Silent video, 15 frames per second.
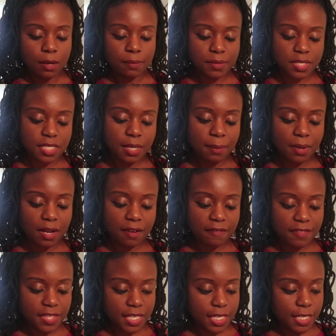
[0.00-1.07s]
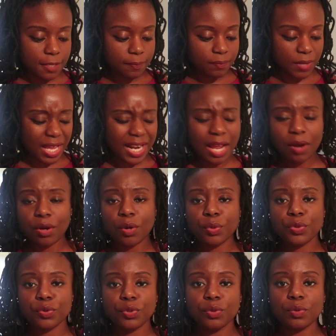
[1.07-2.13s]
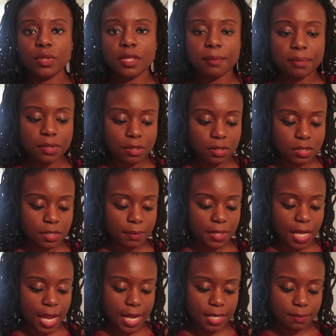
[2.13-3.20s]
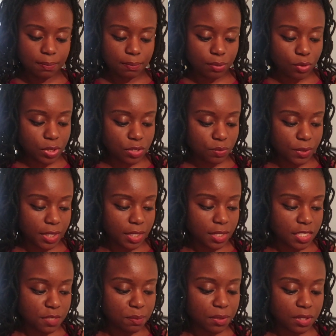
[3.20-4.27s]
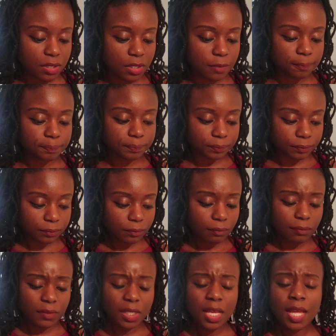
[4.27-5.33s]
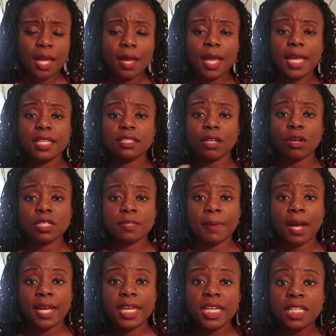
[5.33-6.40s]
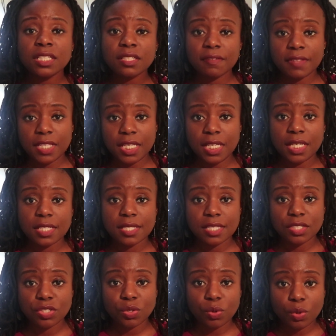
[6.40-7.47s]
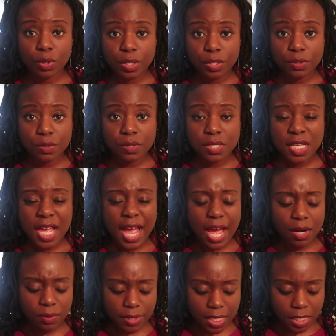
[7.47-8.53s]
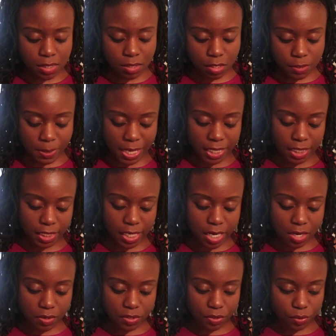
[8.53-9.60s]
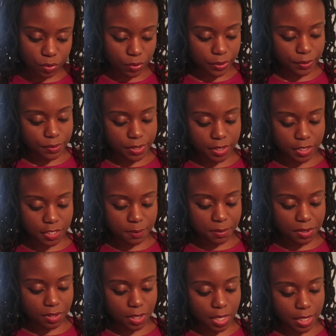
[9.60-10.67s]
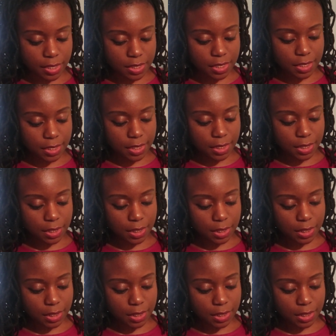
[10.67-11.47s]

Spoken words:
some of the, and I'll go through the book, some of the high points within this book. It talks about each of the essential oils. I don't think it talks about any carrier oils in this book, honestly.